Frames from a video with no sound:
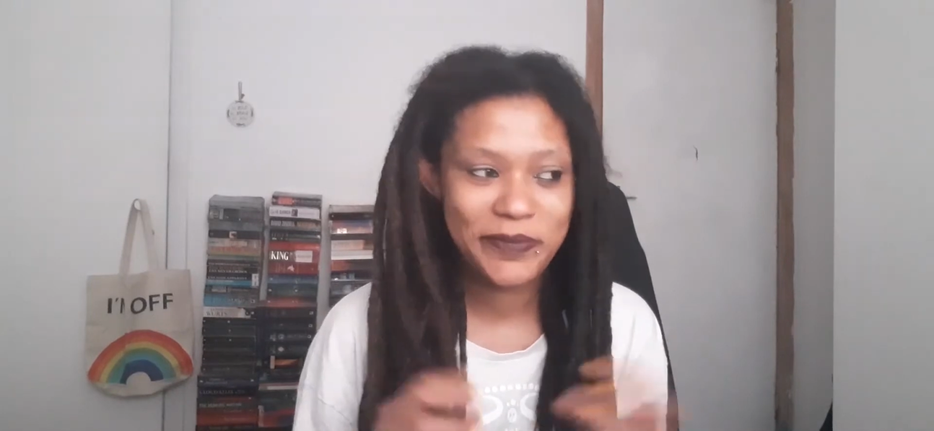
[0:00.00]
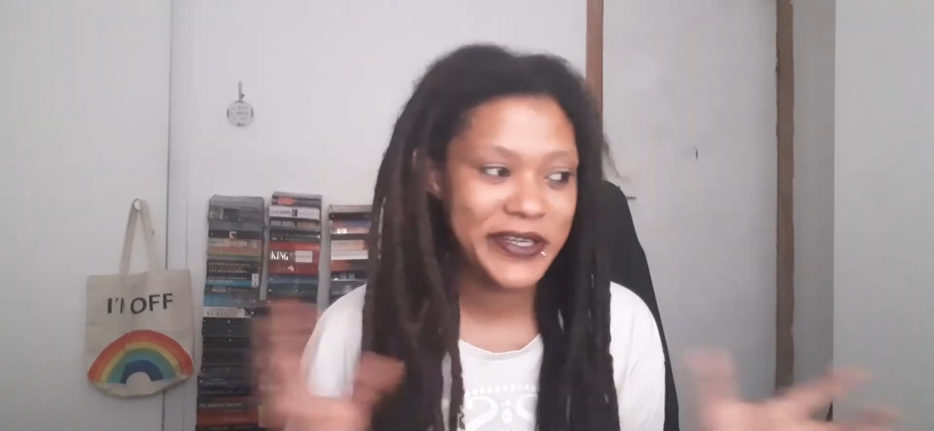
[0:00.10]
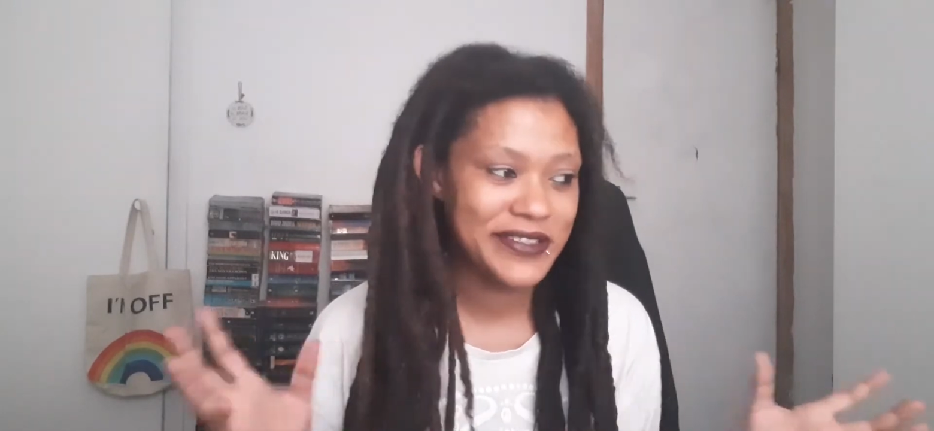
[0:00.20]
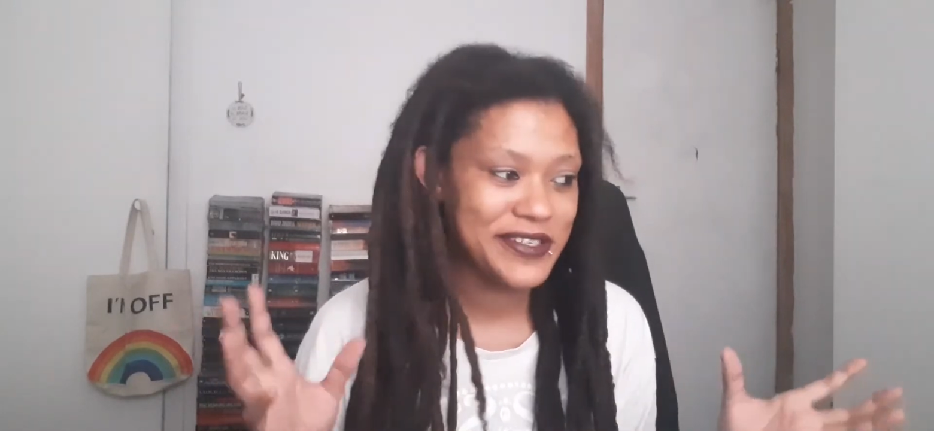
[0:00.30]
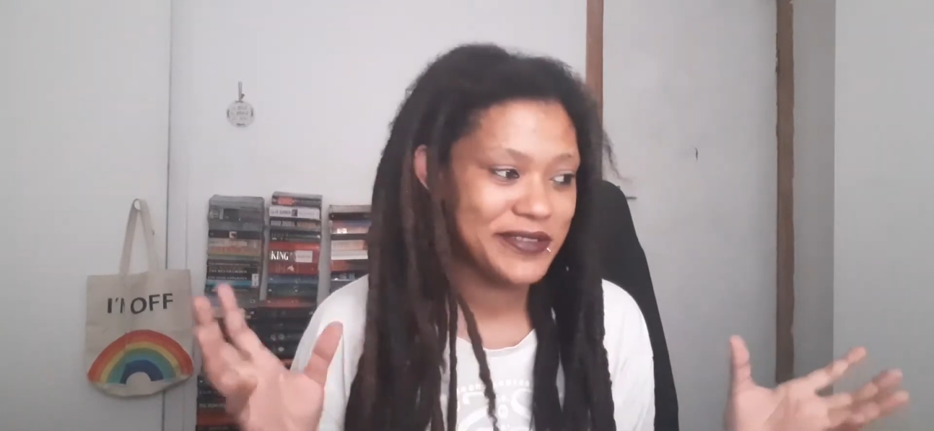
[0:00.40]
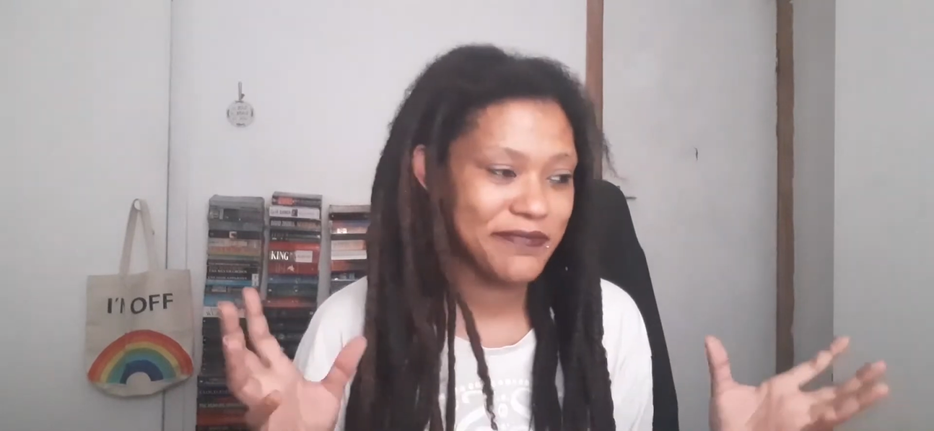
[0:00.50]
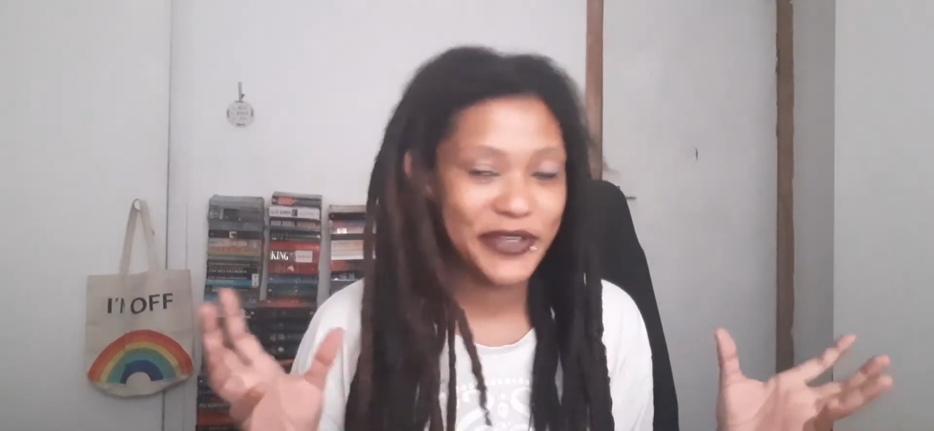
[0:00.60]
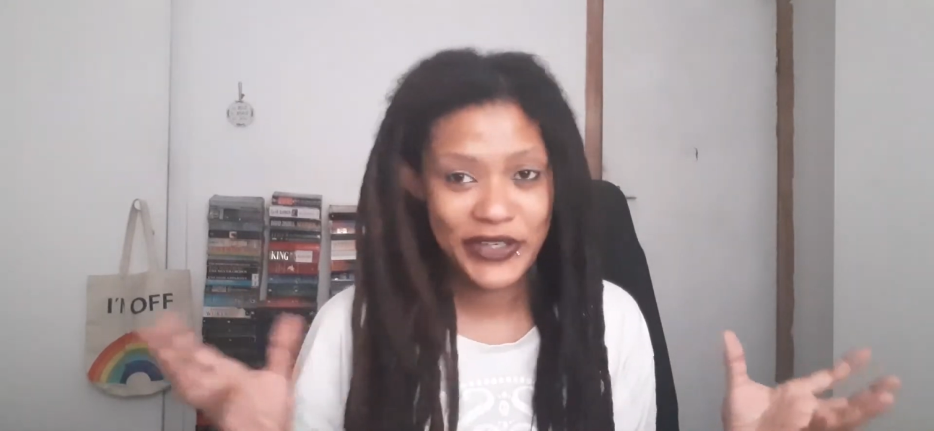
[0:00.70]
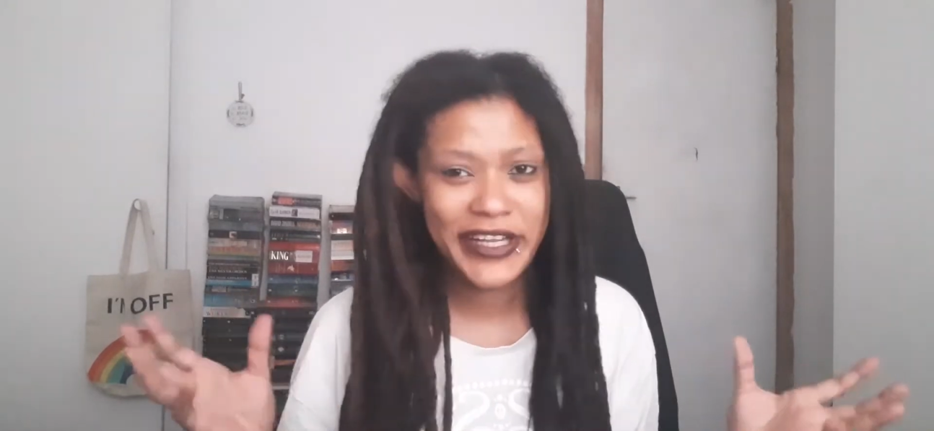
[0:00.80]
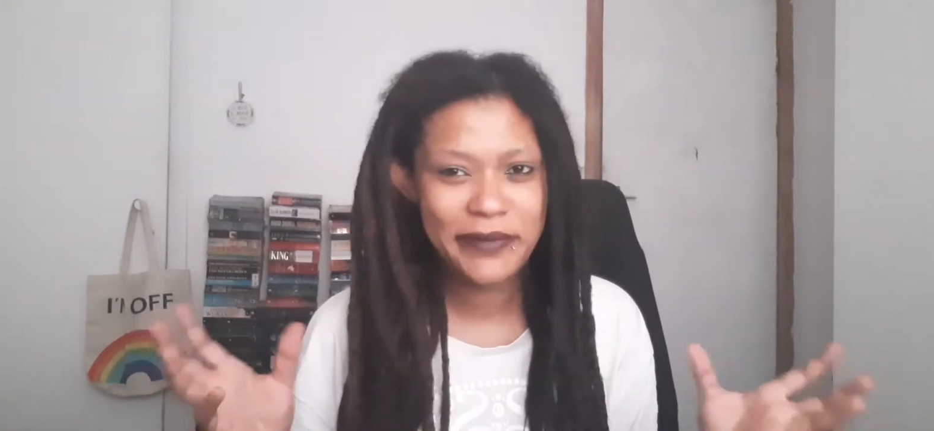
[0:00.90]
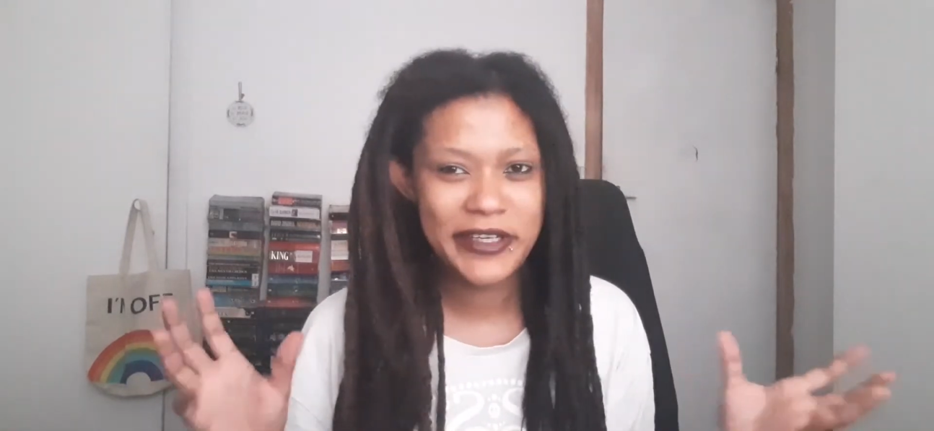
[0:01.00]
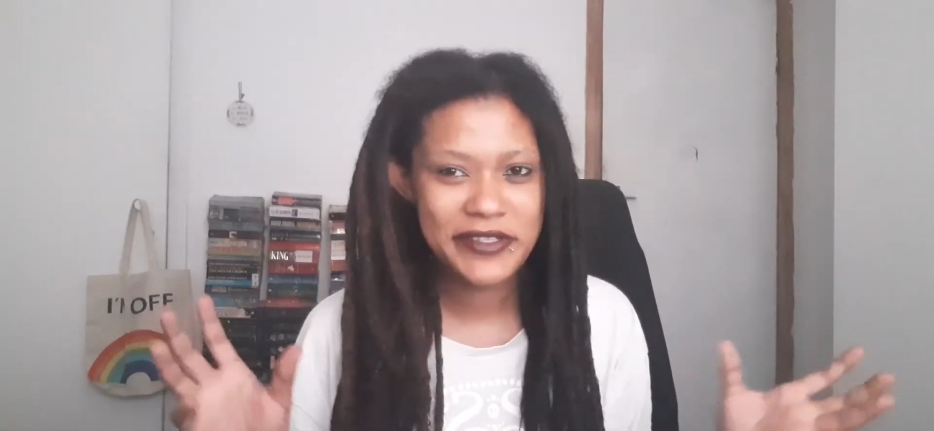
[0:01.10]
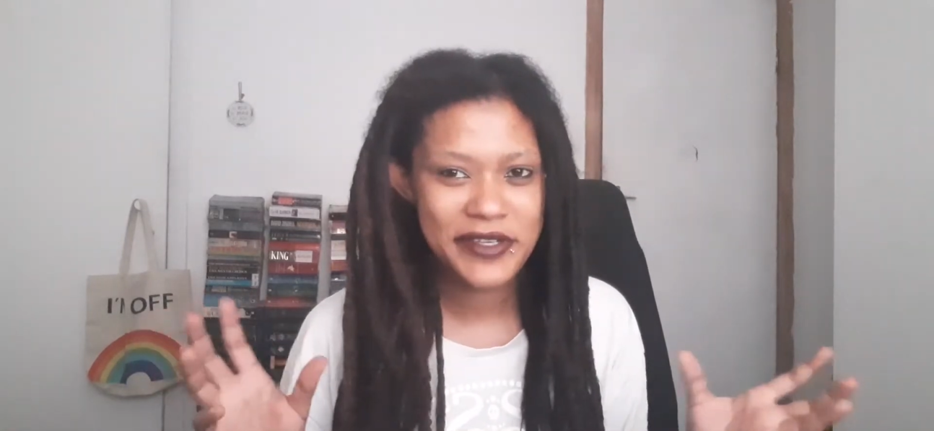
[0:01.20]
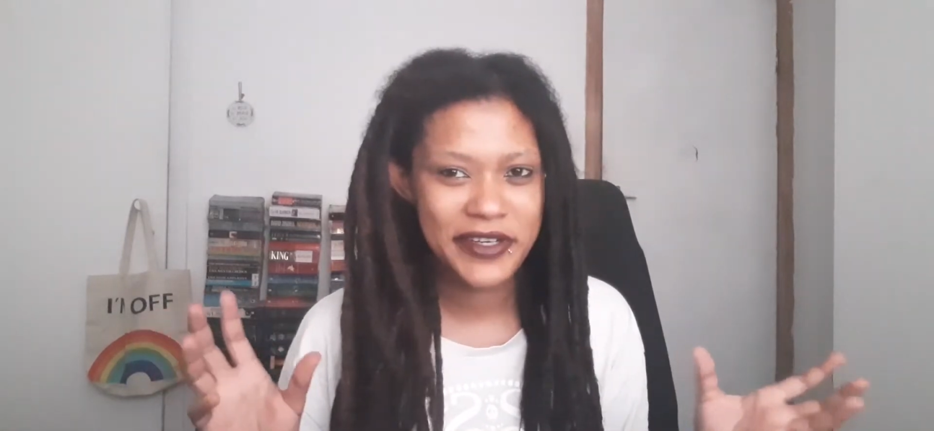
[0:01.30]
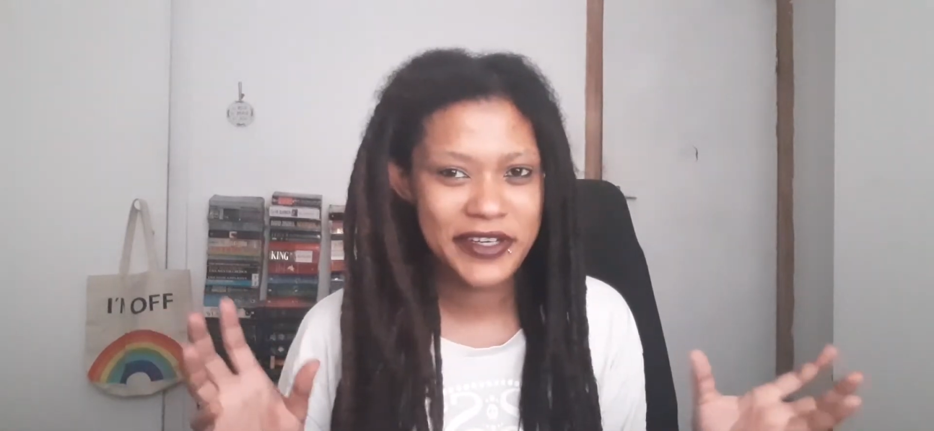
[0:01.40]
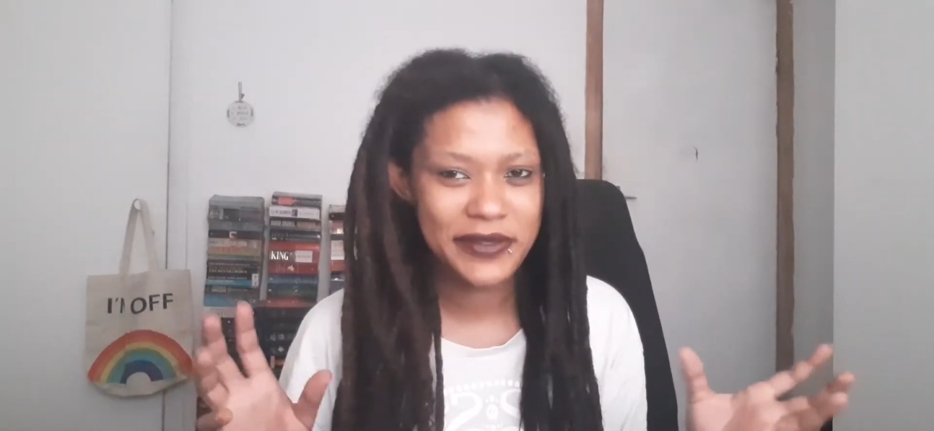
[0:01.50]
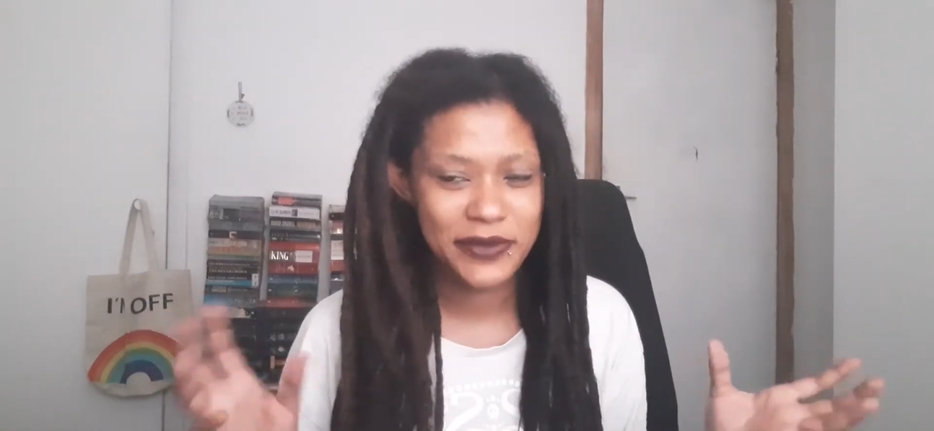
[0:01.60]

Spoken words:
but their climates are,